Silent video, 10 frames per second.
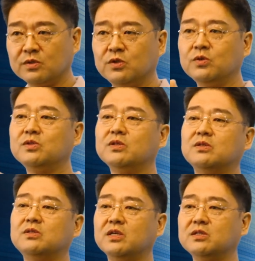Use
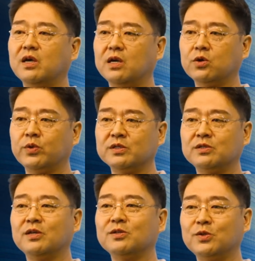these 6
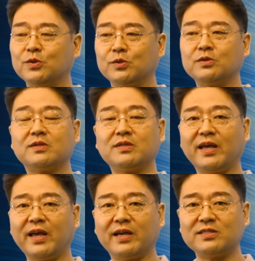categories to
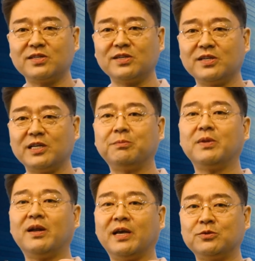test if
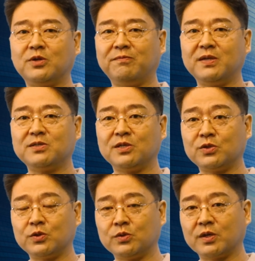that actually fits
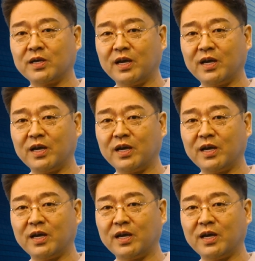into